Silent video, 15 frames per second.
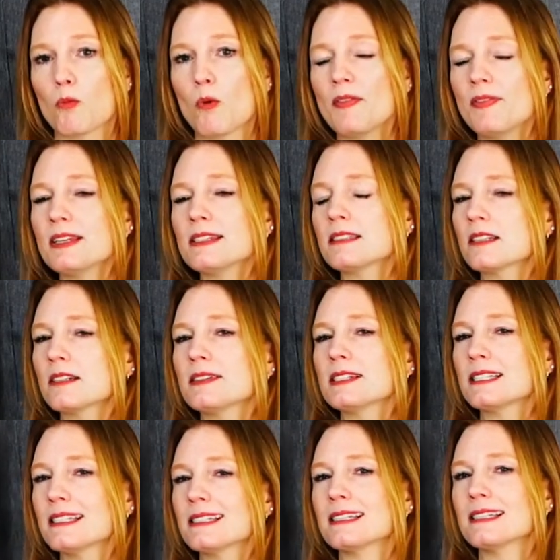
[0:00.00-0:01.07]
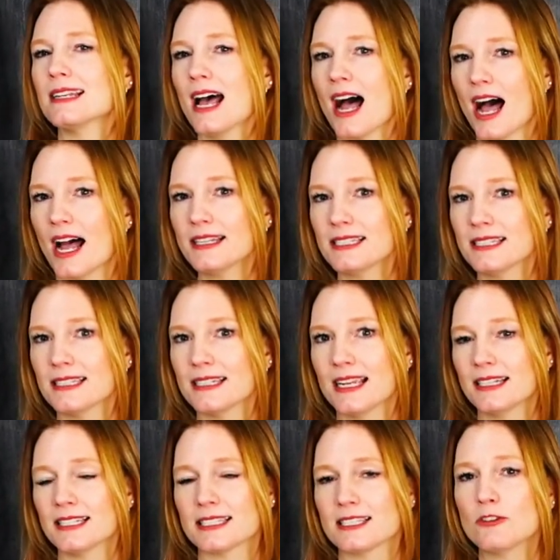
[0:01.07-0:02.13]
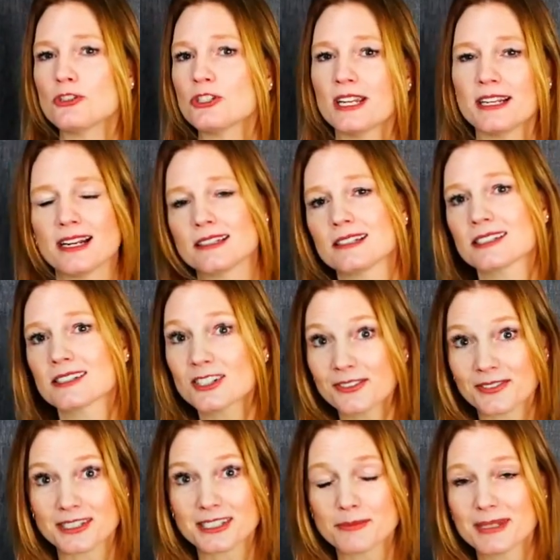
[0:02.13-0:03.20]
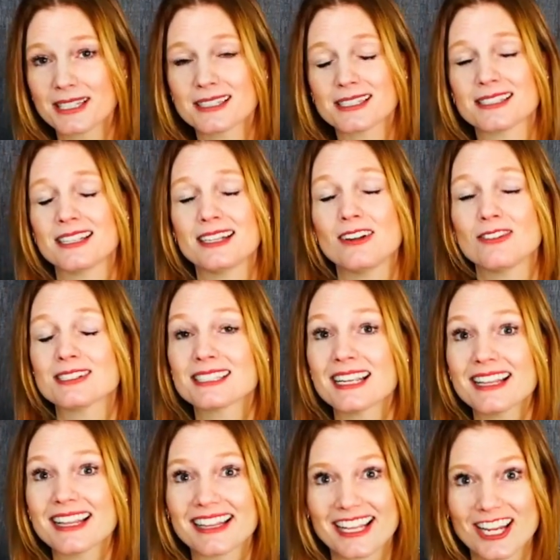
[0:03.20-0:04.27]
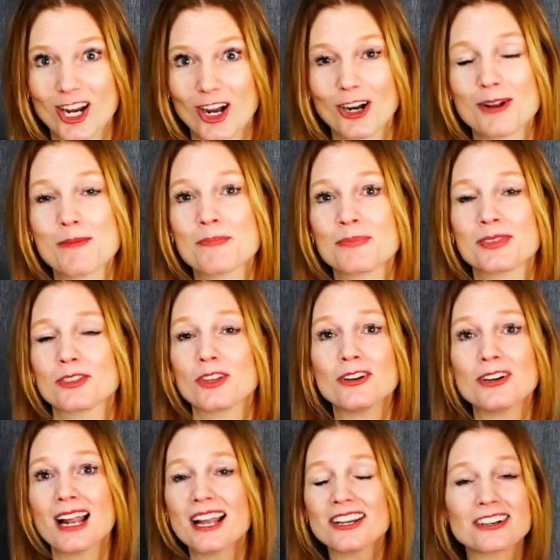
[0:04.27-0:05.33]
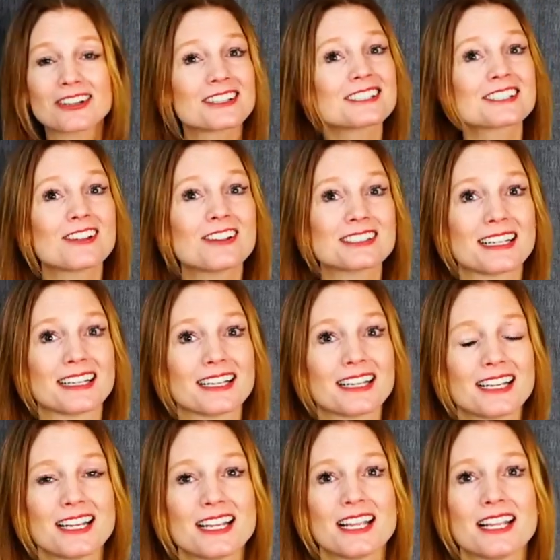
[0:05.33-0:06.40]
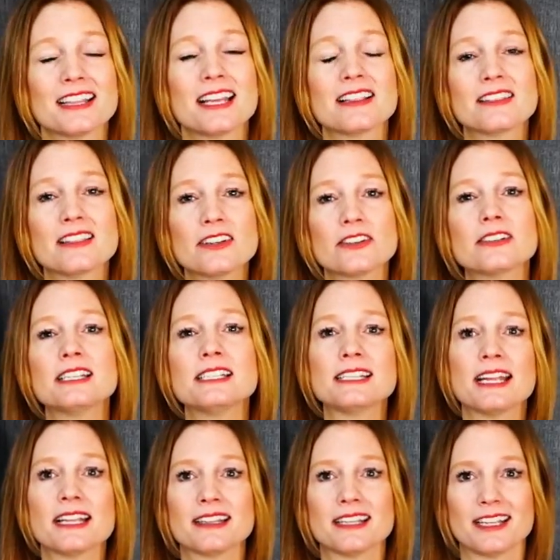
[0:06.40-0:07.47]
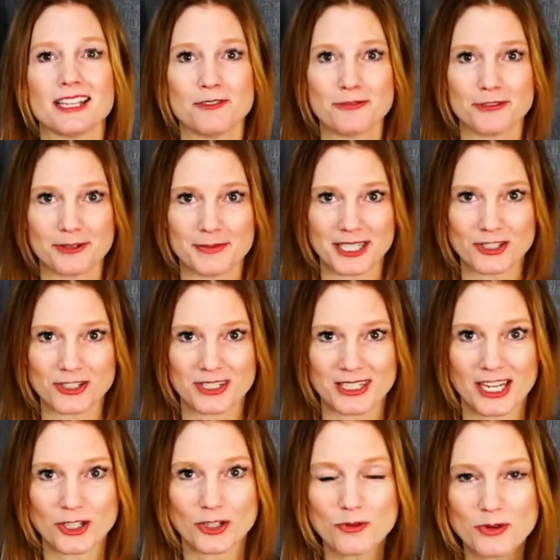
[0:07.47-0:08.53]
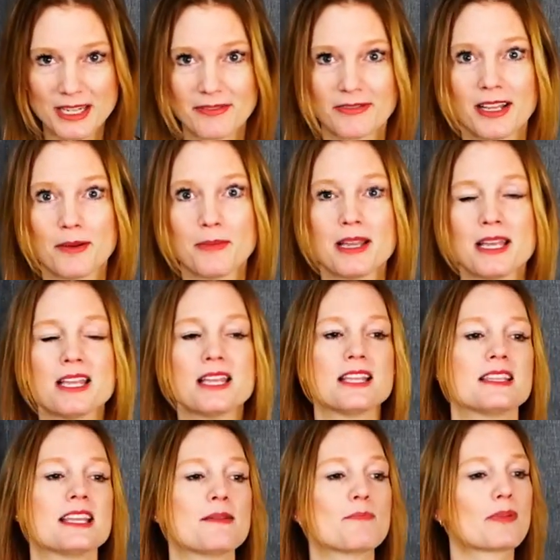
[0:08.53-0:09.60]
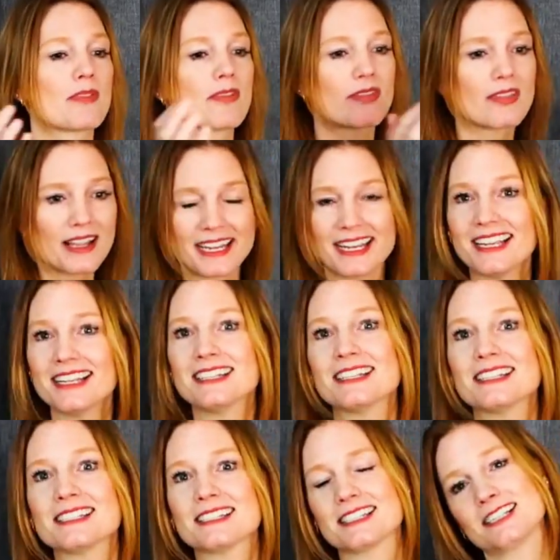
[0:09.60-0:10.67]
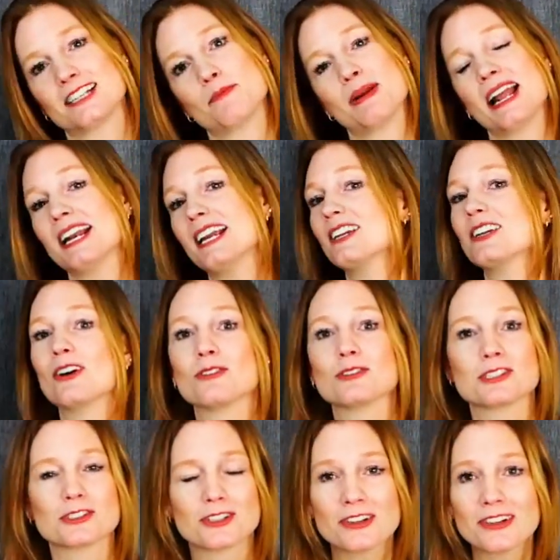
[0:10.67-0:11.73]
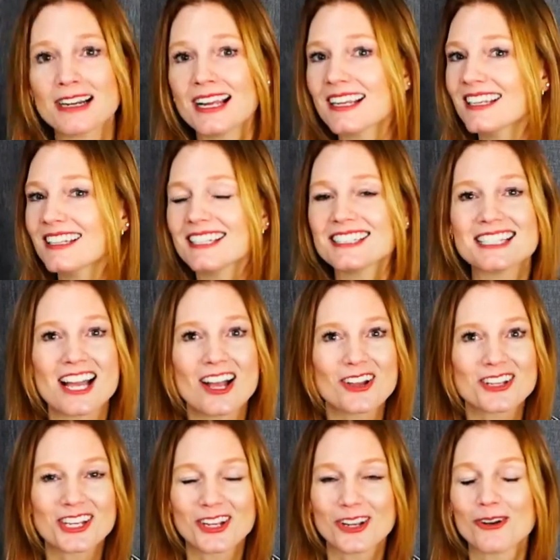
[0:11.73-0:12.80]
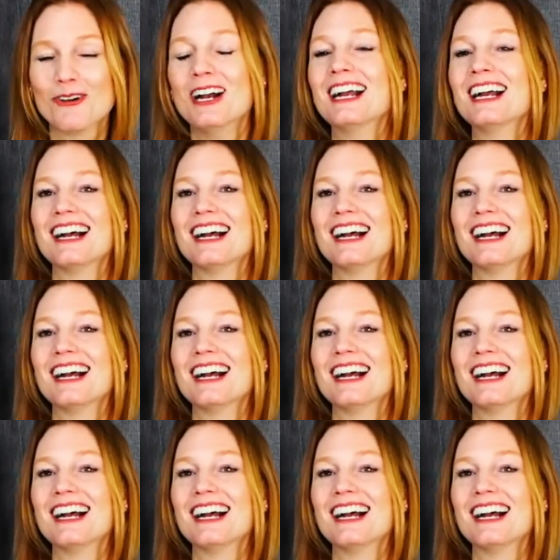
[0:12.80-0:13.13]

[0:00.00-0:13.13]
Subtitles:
what the service is not, and it's no shade on the service because they don't say that they are, they're not your consultant. They literally take the information that you give them, they plug it into the system, and it goes. They're not going to tell you,